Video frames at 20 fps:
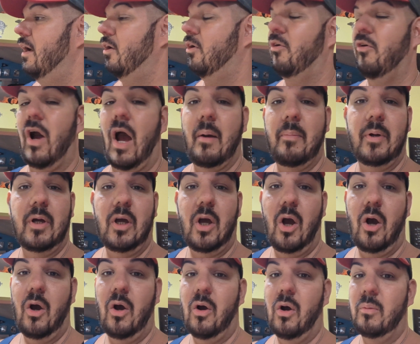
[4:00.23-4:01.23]
Grab and
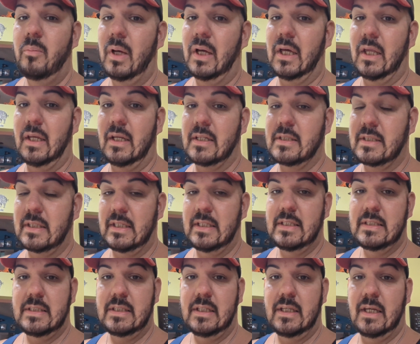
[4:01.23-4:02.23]
go. Make it as
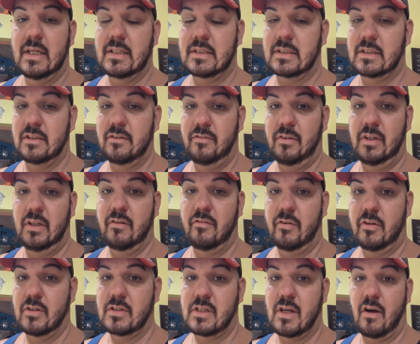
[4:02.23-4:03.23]
easy and as convenient
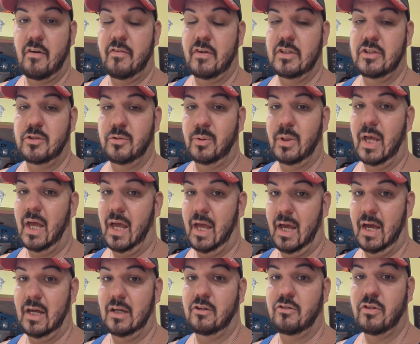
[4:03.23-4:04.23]
for yourself as you
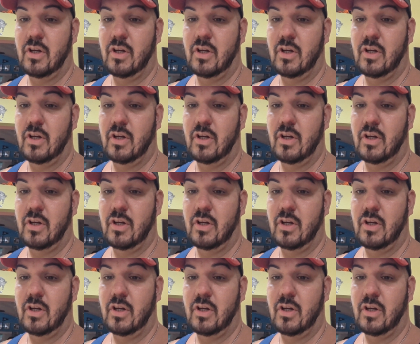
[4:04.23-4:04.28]
can.